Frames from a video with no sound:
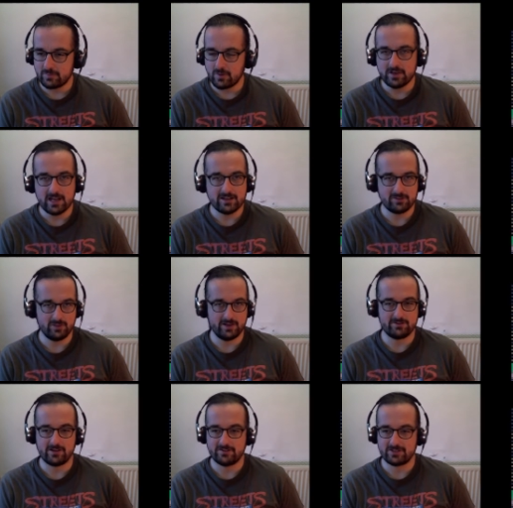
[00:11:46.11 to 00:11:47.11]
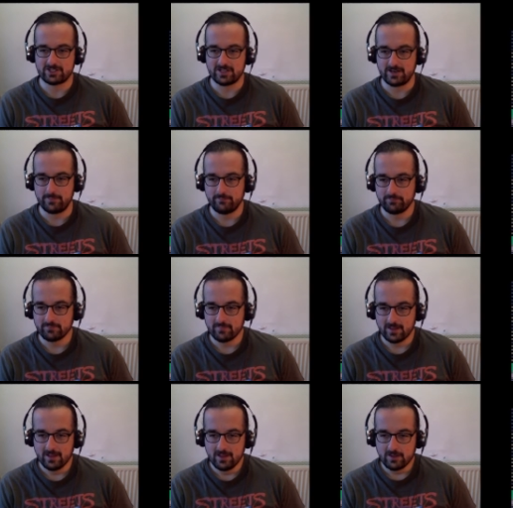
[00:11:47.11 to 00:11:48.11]
What a nice way of transitioning.
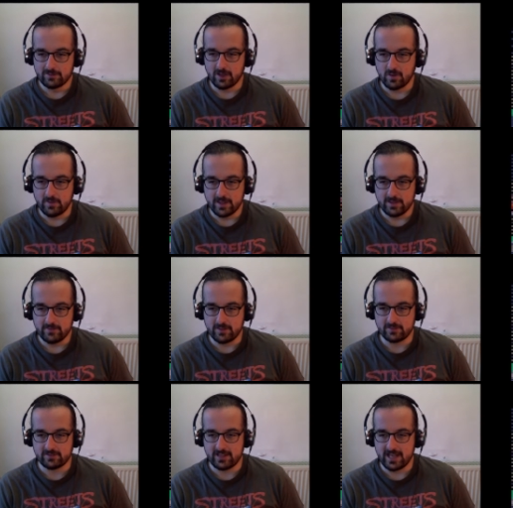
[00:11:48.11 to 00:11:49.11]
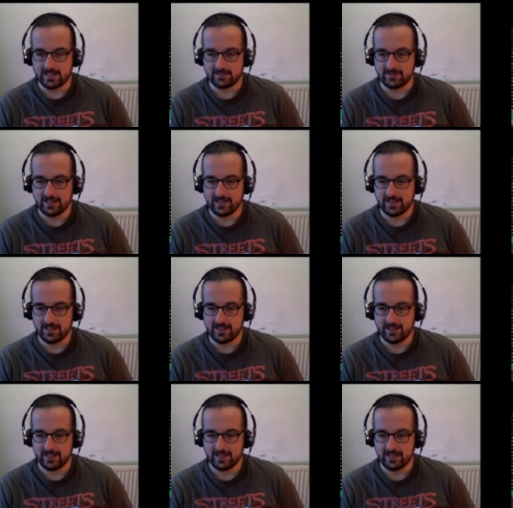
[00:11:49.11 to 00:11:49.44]
So the snakes.